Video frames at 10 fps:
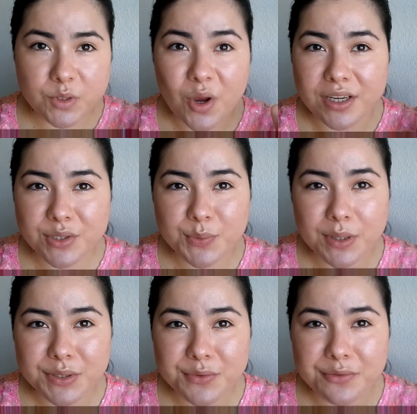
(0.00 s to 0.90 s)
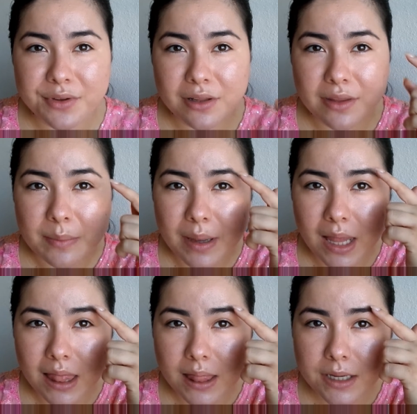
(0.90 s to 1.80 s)
I just want to fill them
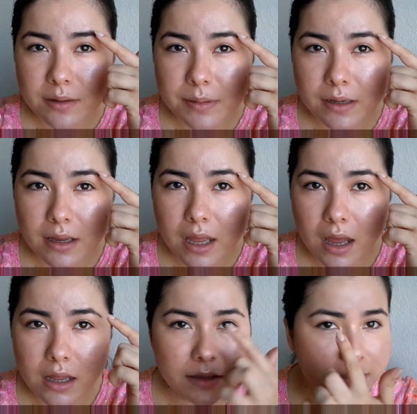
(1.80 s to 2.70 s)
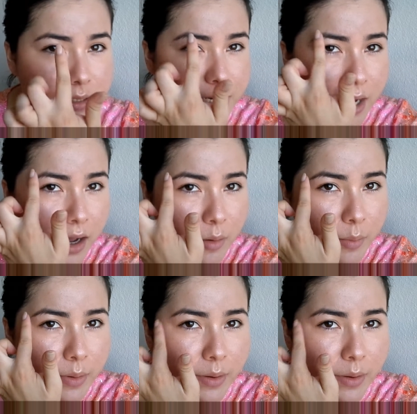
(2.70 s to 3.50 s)
a little bit on the top.